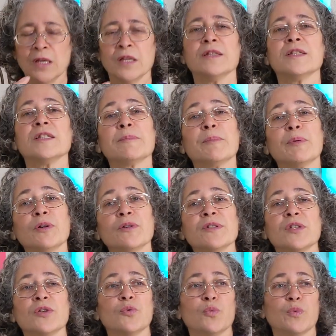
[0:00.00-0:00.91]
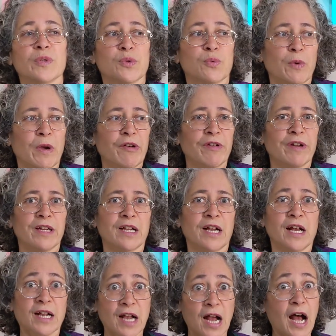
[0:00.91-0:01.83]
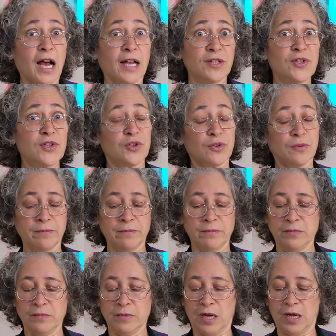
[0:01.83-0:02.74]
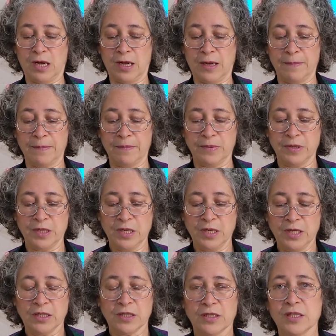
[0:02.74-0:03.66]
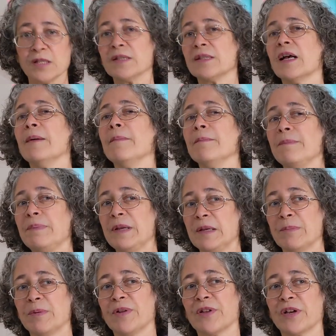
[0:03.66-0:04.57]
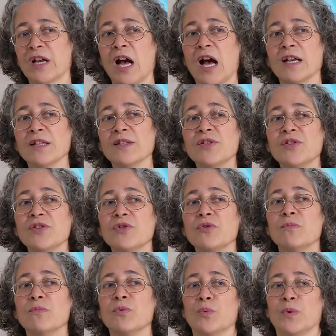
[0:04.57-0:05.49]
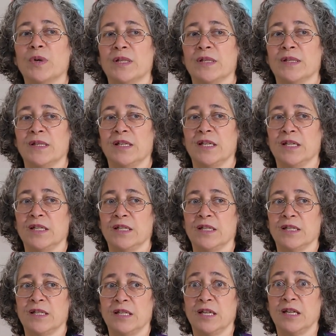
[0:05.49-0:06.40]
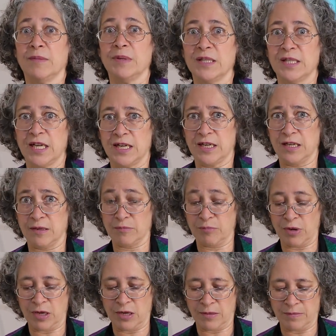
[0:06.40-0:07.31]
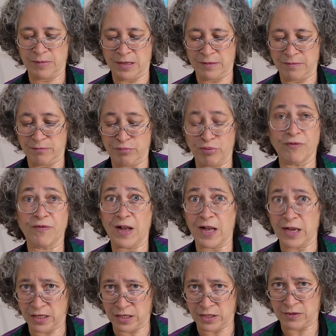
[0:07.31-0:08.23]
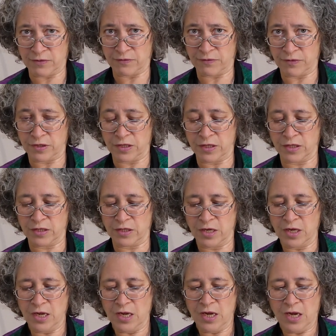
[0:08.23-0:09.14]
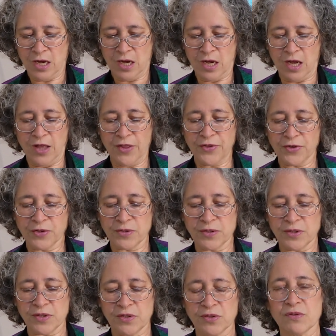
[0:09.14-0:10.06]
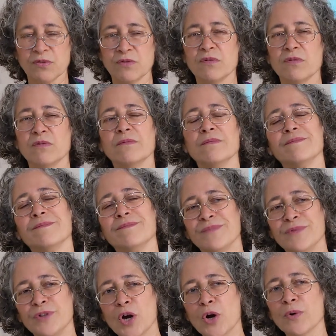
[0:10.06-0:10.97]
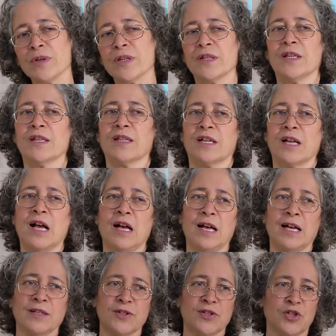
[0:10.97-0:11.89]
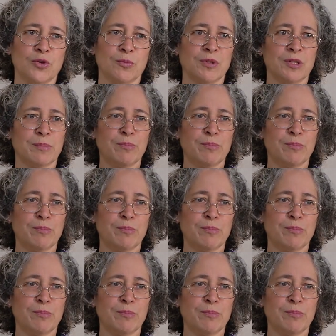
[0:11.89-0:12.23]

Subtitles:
This person was wearing a costume. To some people, the costume was intimidating and provocative, and others noted that the costume was